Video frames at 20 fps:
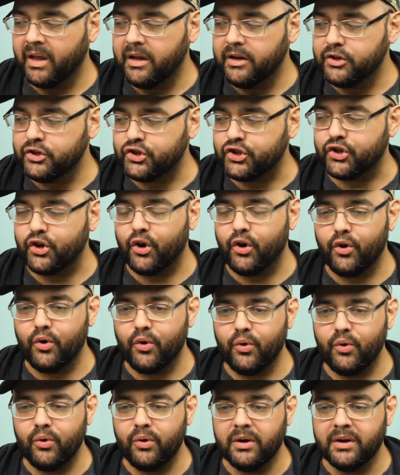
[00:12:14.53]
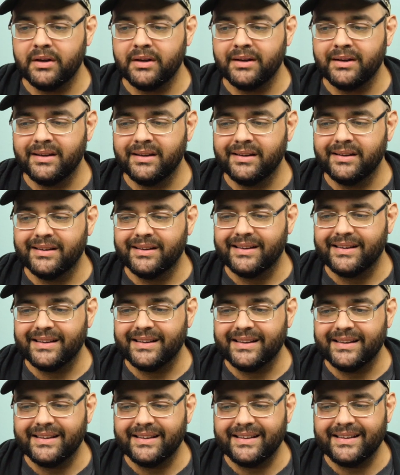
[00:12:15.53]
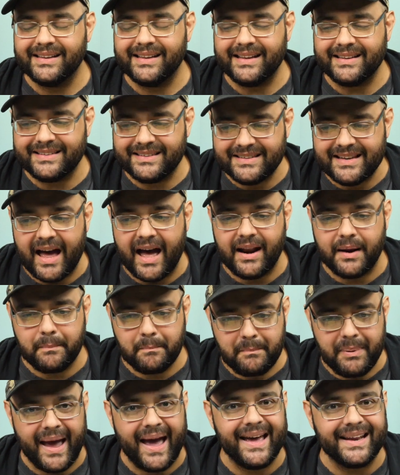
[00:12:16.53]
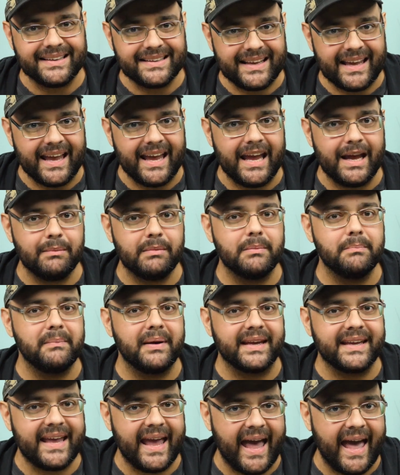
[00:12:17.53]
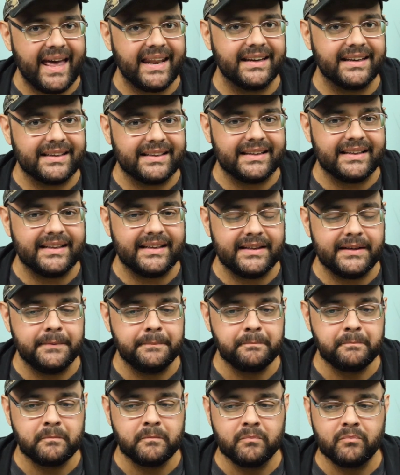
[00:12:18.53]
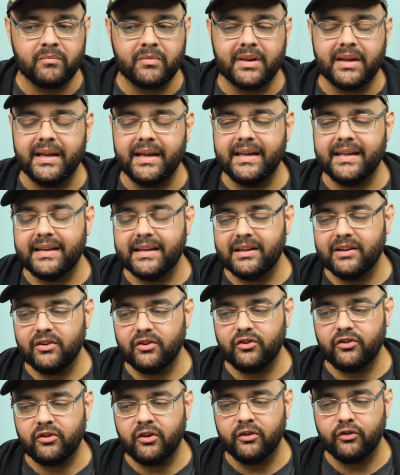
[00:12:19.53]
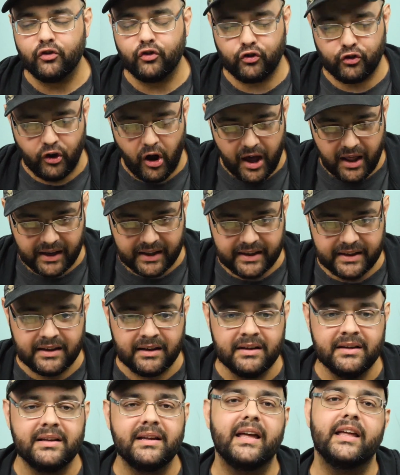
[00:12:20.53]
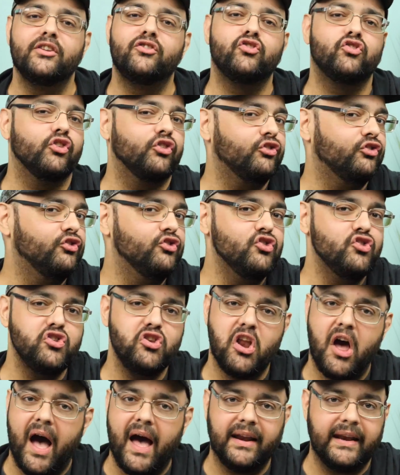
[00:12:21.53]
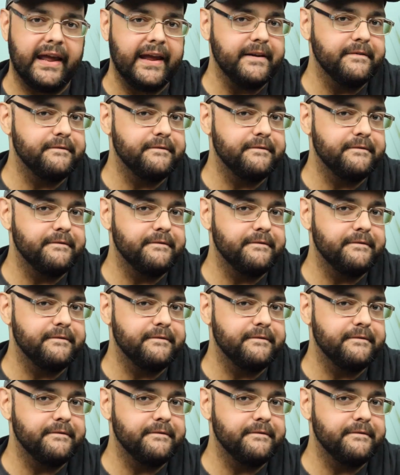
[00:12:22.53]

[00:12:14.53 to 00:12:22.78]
So it's not a bad game, and mechanically it is solid. It's just not a